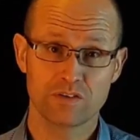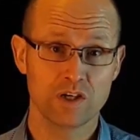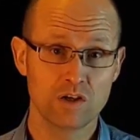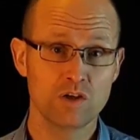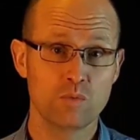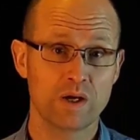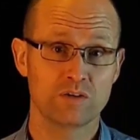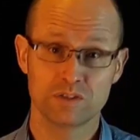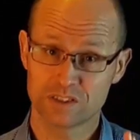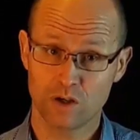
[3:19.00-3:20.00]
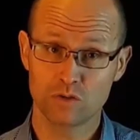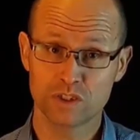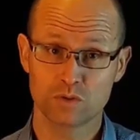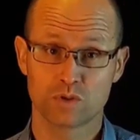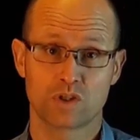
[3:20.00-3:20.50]
are the only one who is
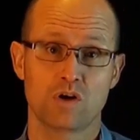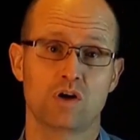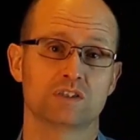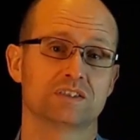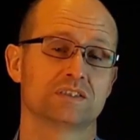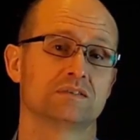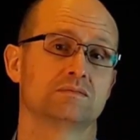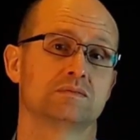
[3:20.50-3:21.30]
holding all the cards.